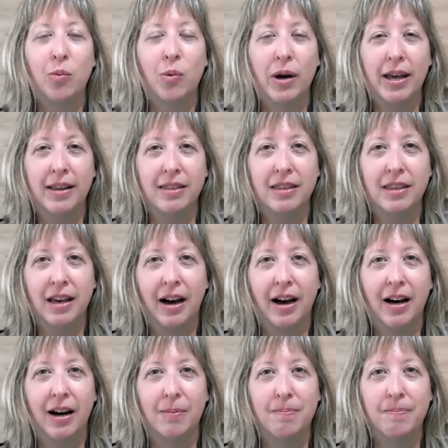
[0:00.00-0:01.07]
with
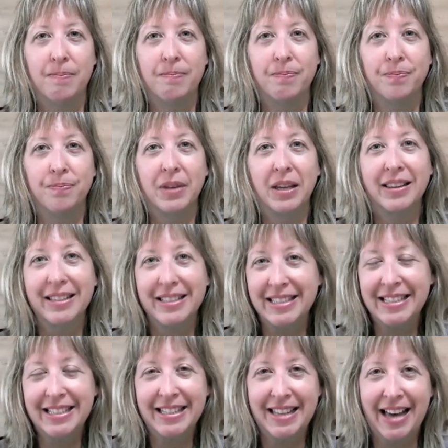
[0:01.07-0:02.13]

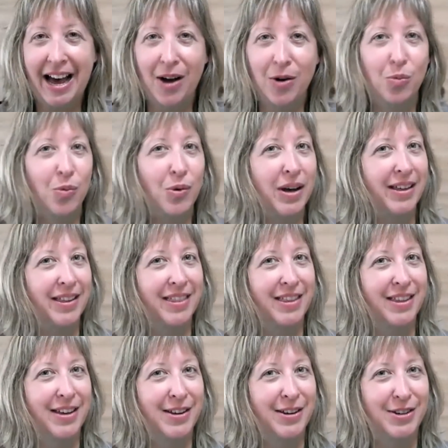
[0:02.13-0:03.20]
listening to that with
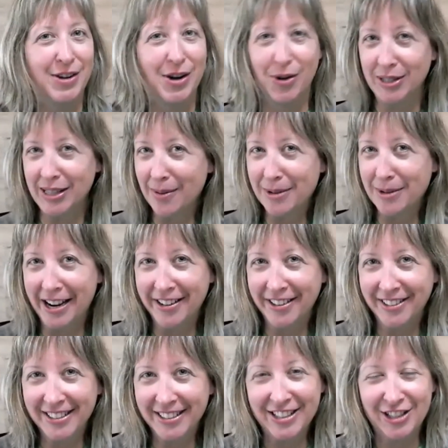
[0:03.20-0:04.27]
no
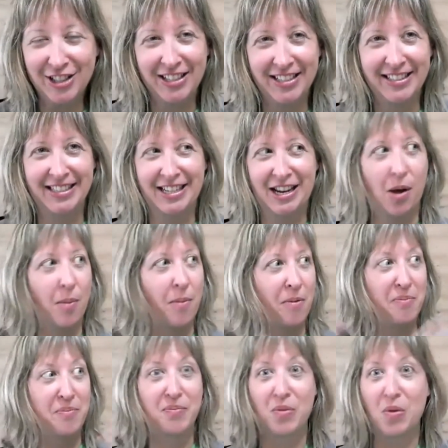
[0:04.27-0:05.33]
subtitles, just
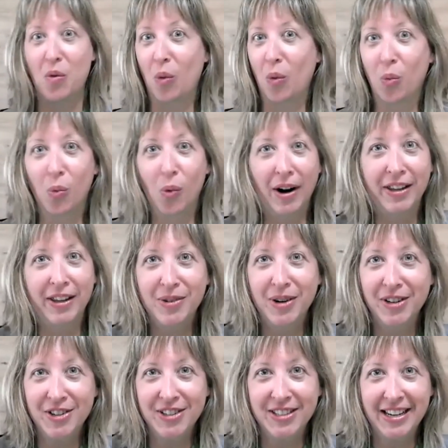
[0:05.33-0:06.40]
What do
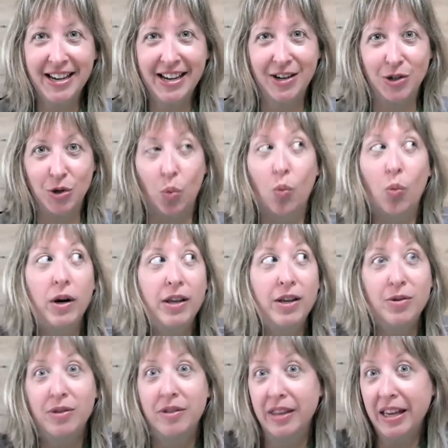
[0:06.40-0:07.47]
you understand? What
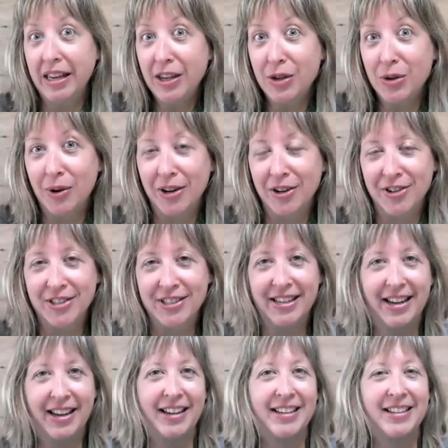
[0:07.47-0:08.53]
do you think you
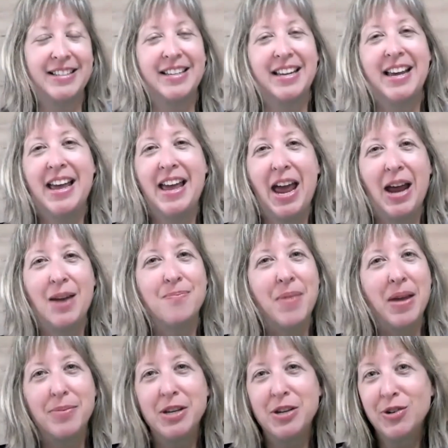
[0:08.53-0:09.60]
understand?
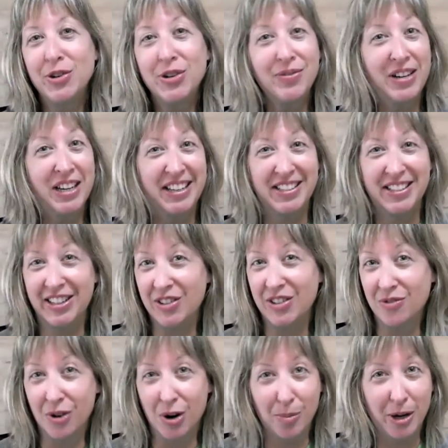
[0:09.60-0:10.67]
And maybe you don't even get to
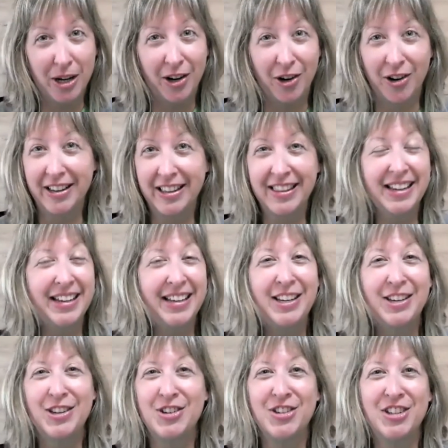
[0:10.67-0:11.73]
confirm it or
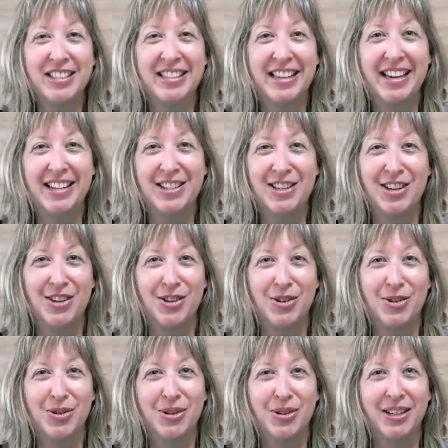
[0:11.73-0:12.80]
anything. You just get
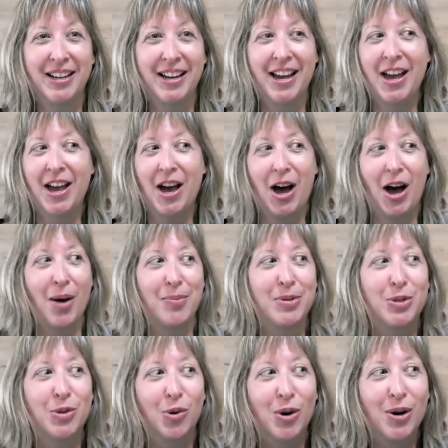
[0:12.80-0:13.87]
to
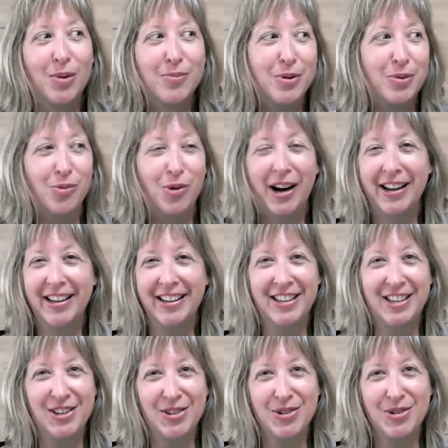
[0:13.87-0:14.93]
absorb
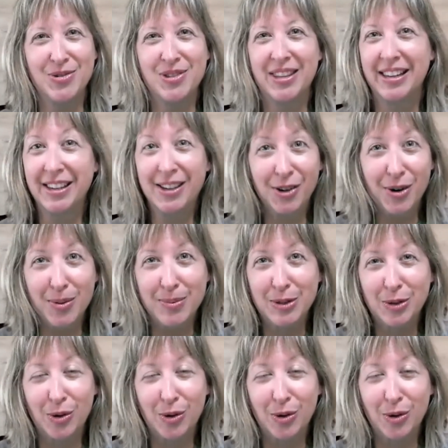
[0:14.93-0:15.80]
what you think you're